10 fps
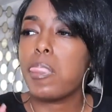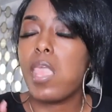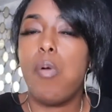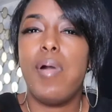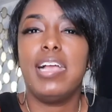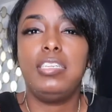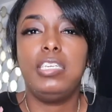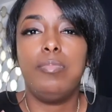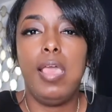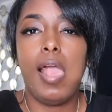and watched
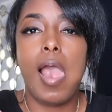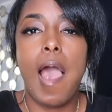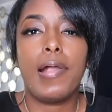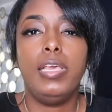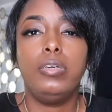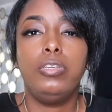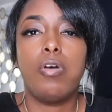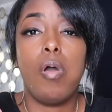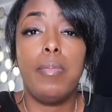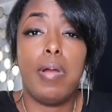this man kill the
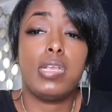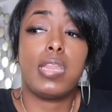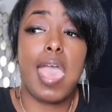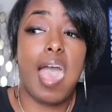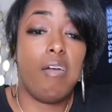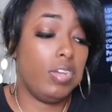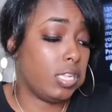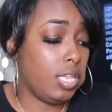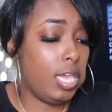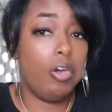only person that
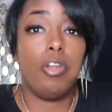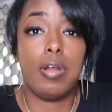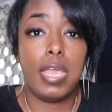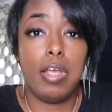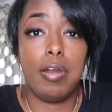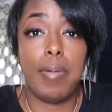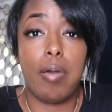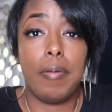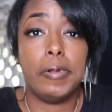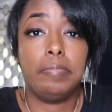obviously cared about
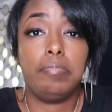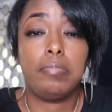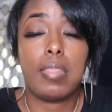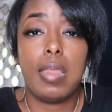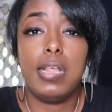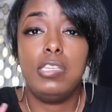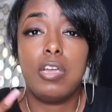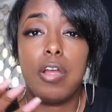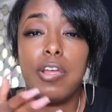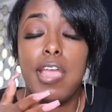her, and took
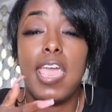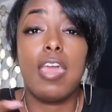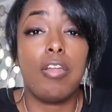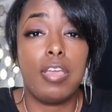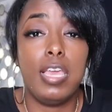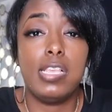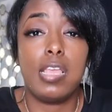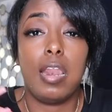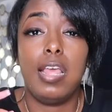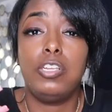her and her kids
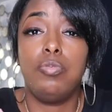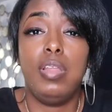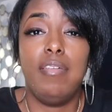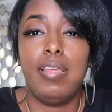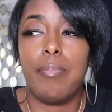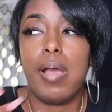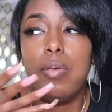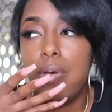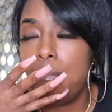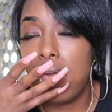and let you live there. Probably
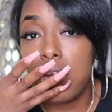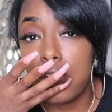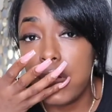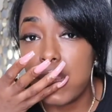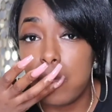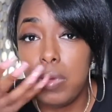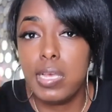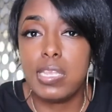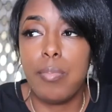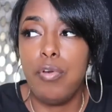wasn't paying her nothing
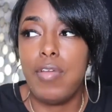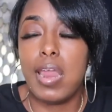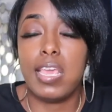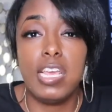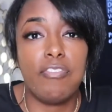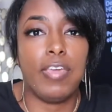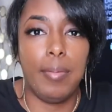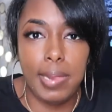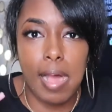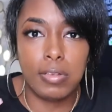because they moved out of his
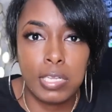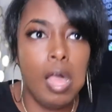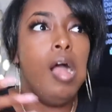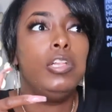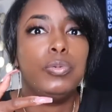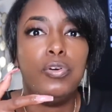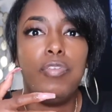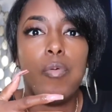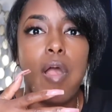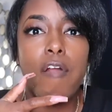family house to move
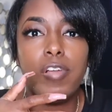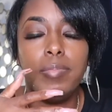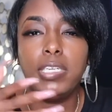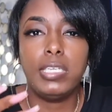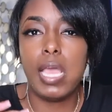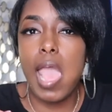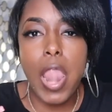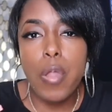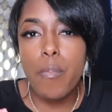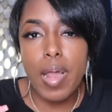in with her family because they ain't had
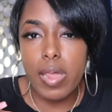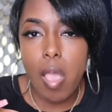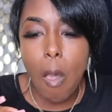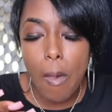no money.